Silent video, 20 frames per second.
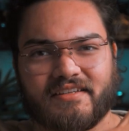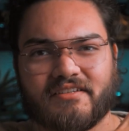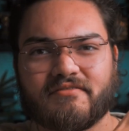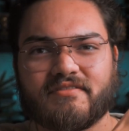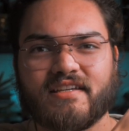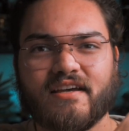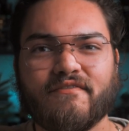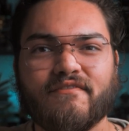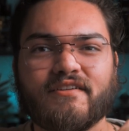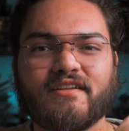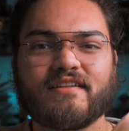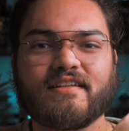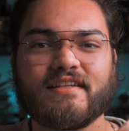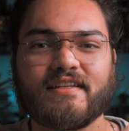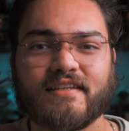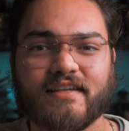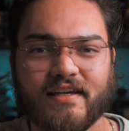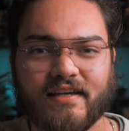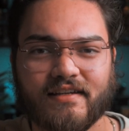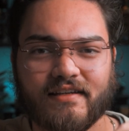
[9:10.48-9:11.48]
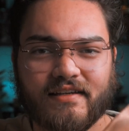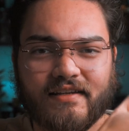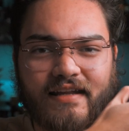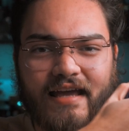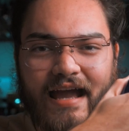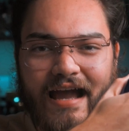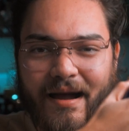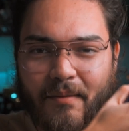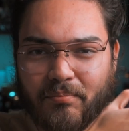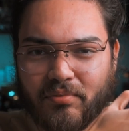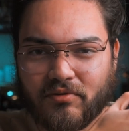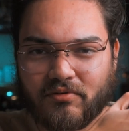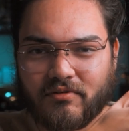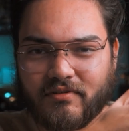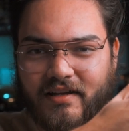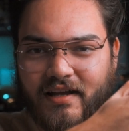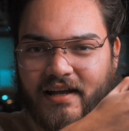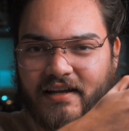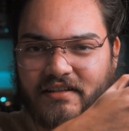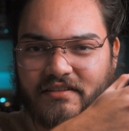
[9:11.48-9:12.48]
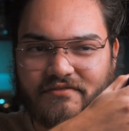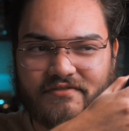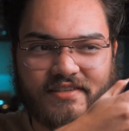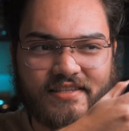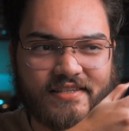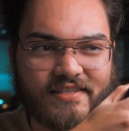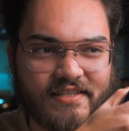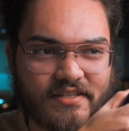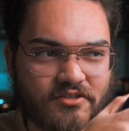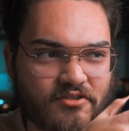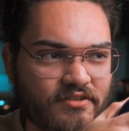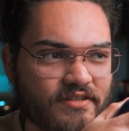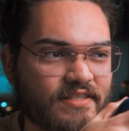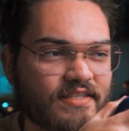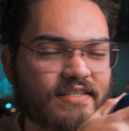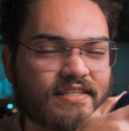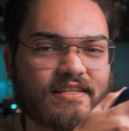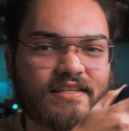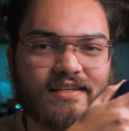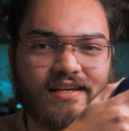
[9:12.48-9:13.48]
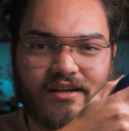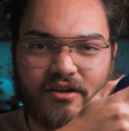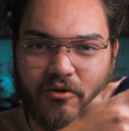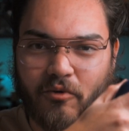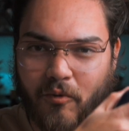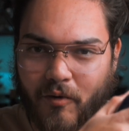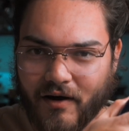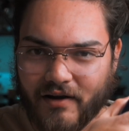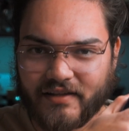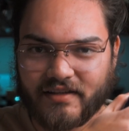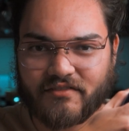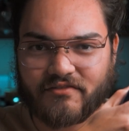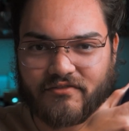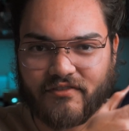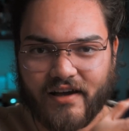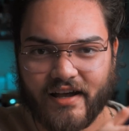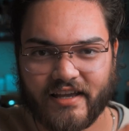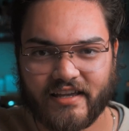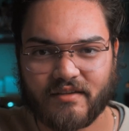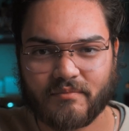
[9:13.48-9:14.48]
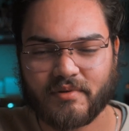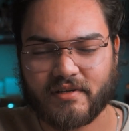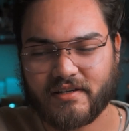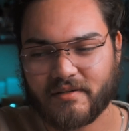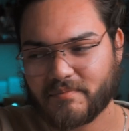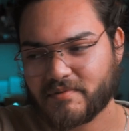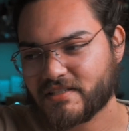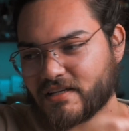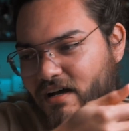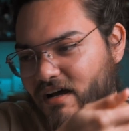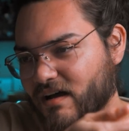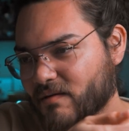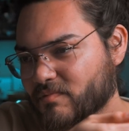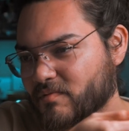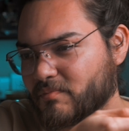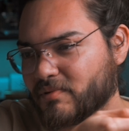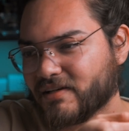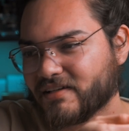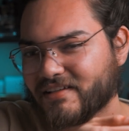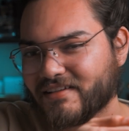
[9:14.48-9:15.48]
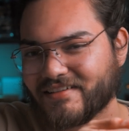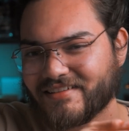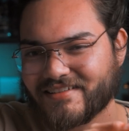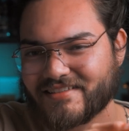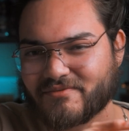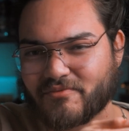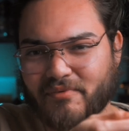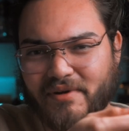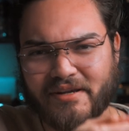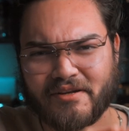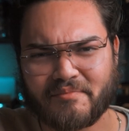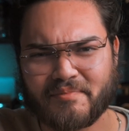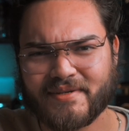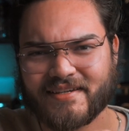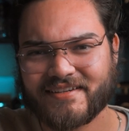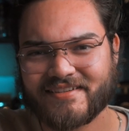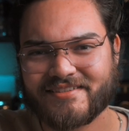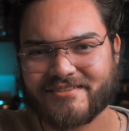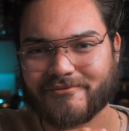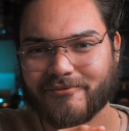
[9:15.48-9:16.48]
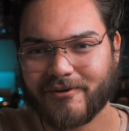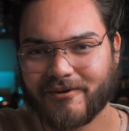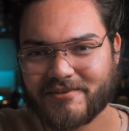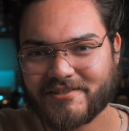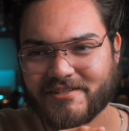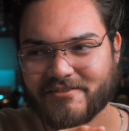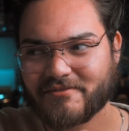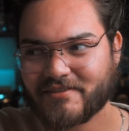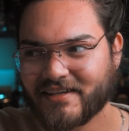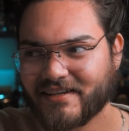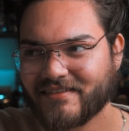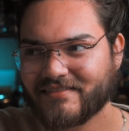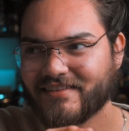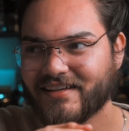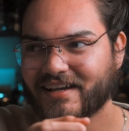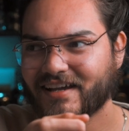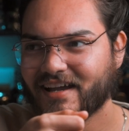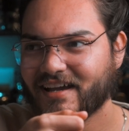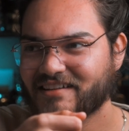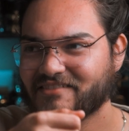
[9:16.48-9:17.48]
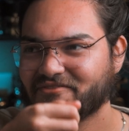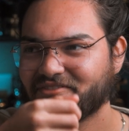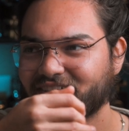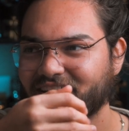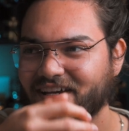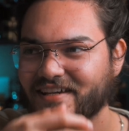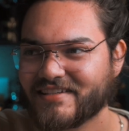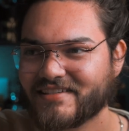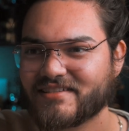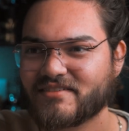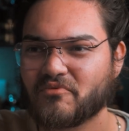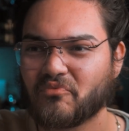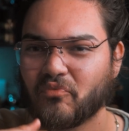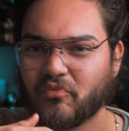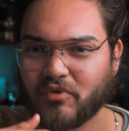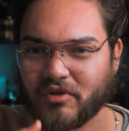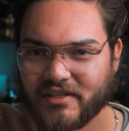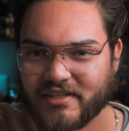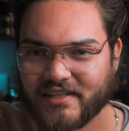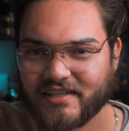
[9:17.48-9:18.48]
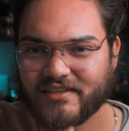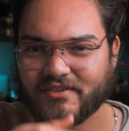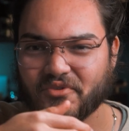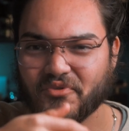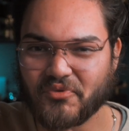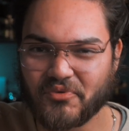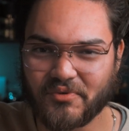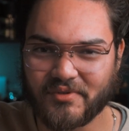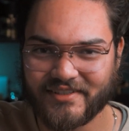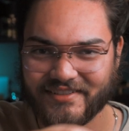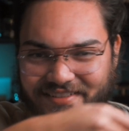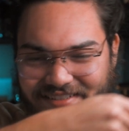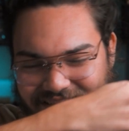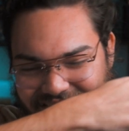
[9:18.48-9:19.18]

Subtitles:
you definitely get an apple kind of citrusy aquatic vibe up top, but it's weird because you also get that kind of nice woody oud at the